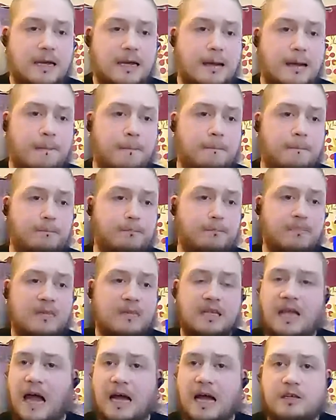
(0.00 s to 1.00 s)
Um,
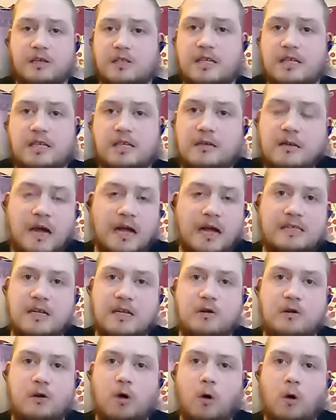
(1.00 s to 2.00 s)
yeah, I just didn't I
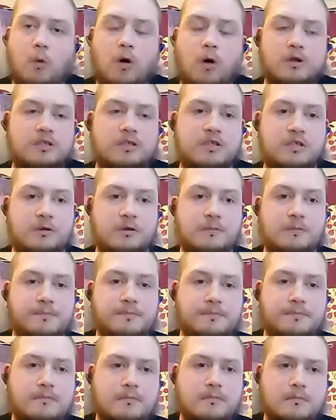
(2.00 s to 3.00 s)
didn't know what to do.
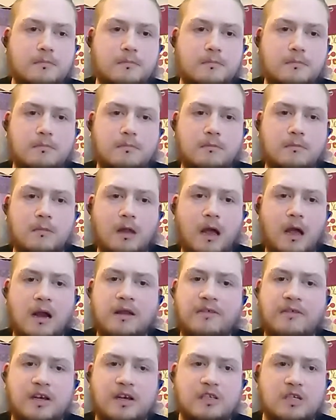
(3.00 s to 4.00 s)

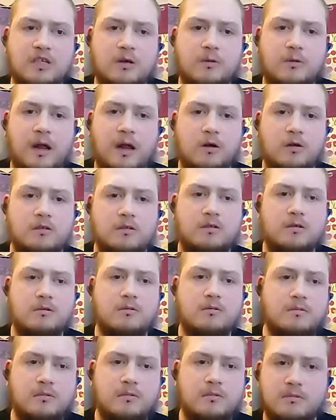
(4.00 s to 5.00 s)
And eventually, when I got
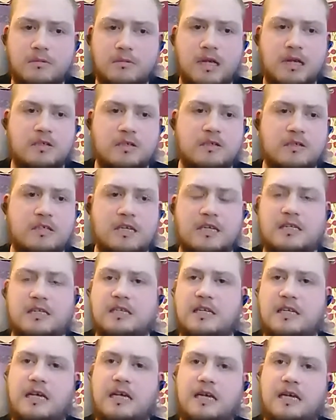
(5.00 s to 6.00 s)
to the age of
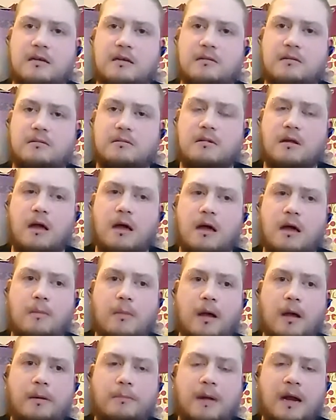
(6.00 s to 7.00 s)
16,
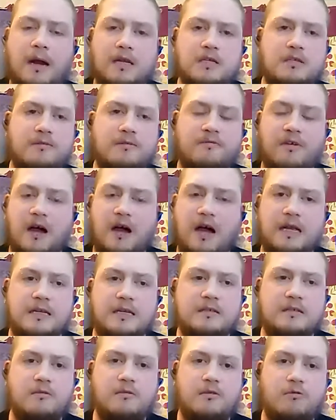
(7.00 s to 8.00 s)
um, I managed to
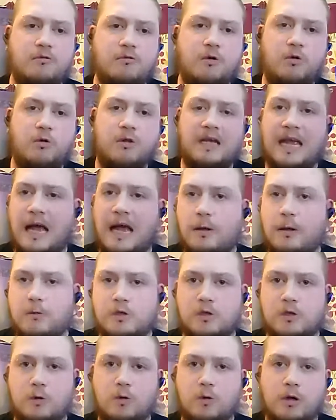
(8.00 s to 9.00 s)
find through the
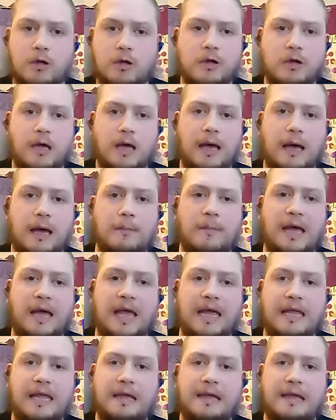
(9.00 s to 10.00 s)
council um,
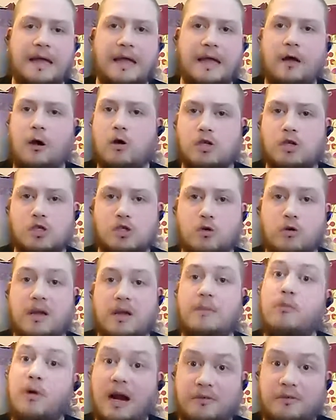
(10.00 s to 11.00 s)
a, a hostel
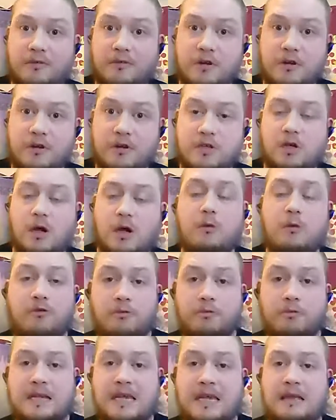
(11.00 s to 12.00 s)
in Bradford. So I moved
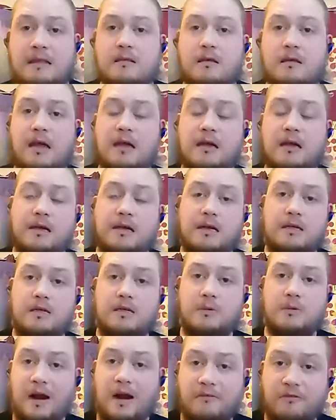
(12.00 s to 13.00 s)
from Keighley
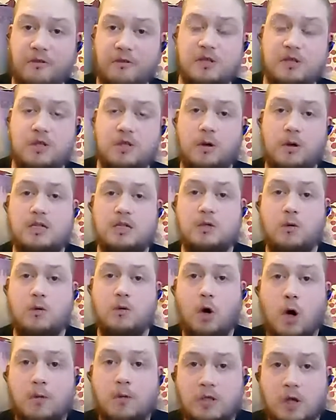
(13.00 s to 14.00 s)
to Bradford to a, to
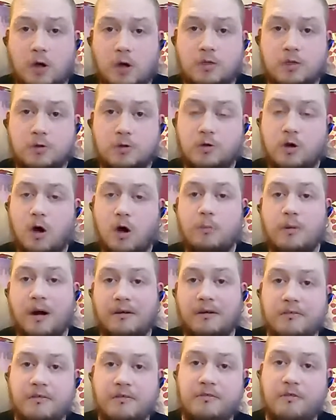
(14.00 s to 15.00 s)
a homeless hostel called
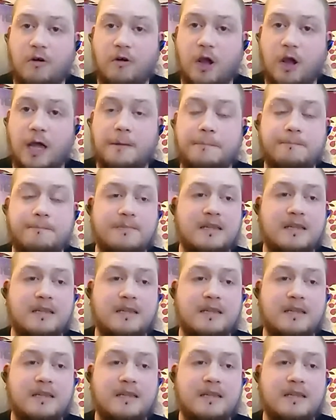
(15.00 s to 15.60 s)
Bradford Foyer.